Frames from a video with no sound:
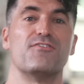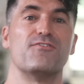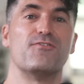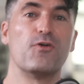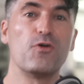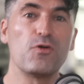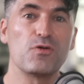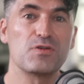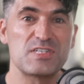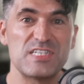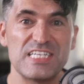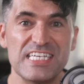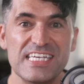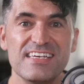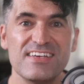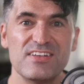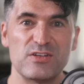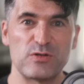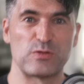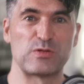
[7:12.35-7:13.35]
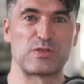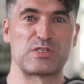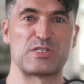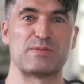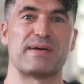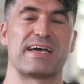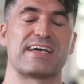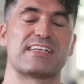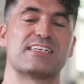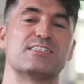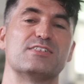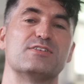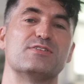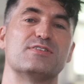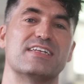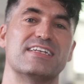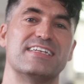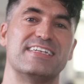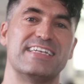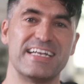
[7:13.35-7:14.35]
14 orders of
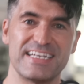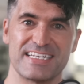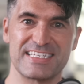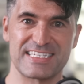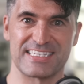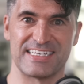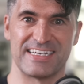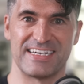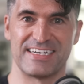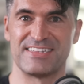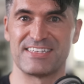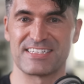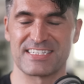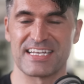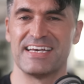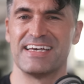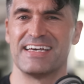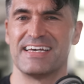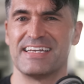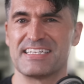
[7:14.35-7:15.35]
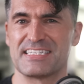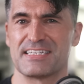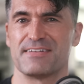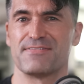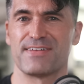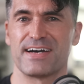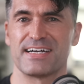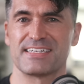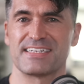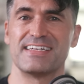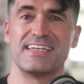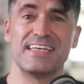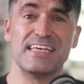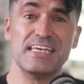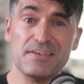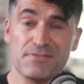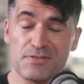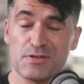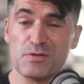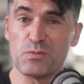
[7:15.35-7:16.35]
magnitude denser, and thus it is in fact an
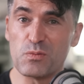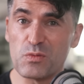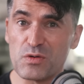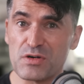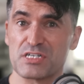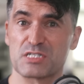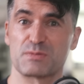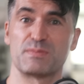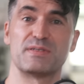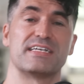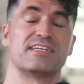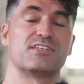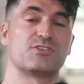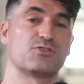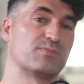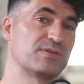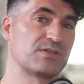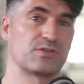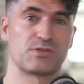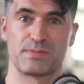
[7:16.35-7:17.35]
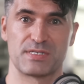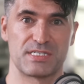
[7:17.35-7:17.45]
even worse potential building